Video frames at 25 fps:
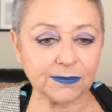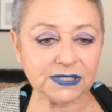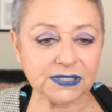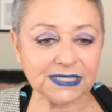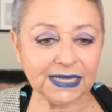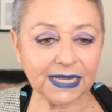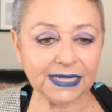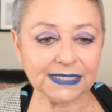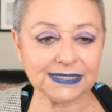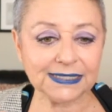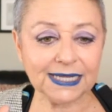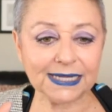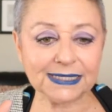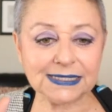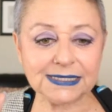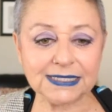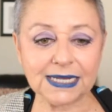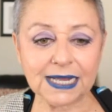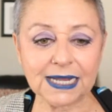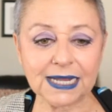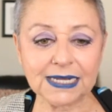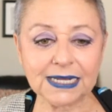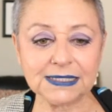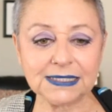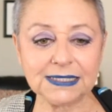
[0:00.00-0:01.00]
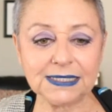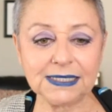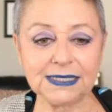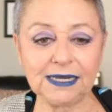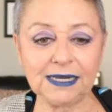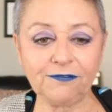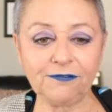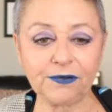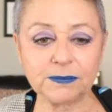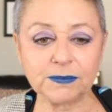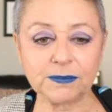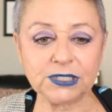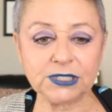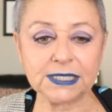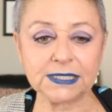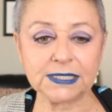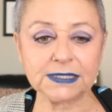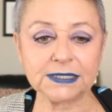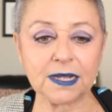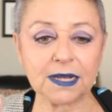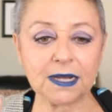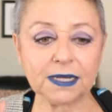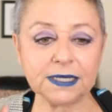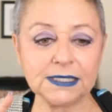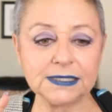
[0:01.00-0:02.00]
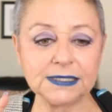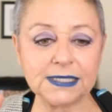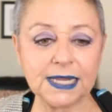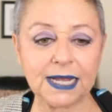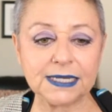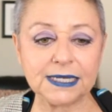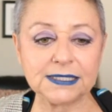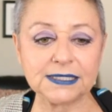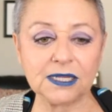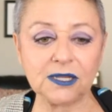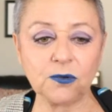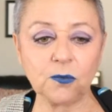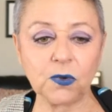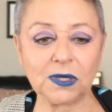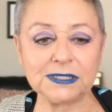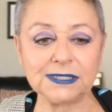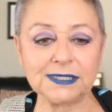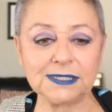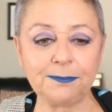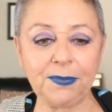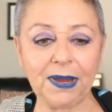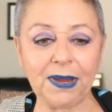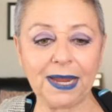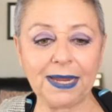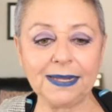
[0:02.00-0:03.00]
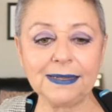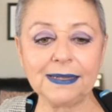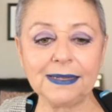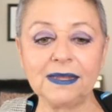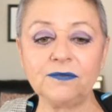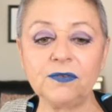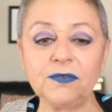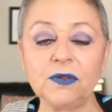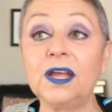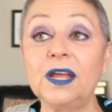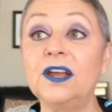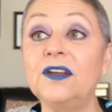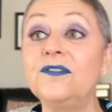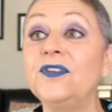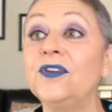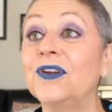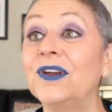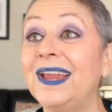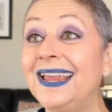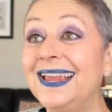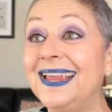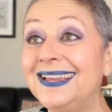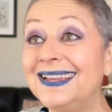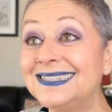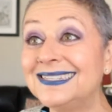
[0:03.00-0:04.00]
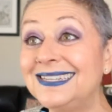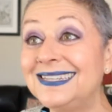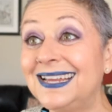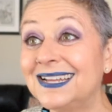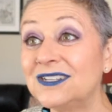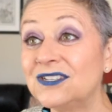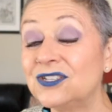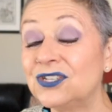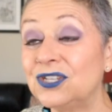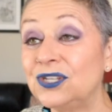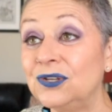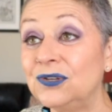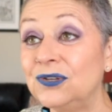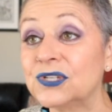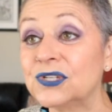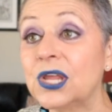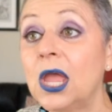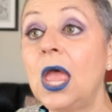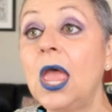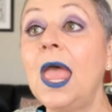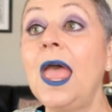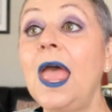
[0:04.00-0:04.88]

says that Duck City from TikTok is asking, "What's the pain level of your hand tattoos?"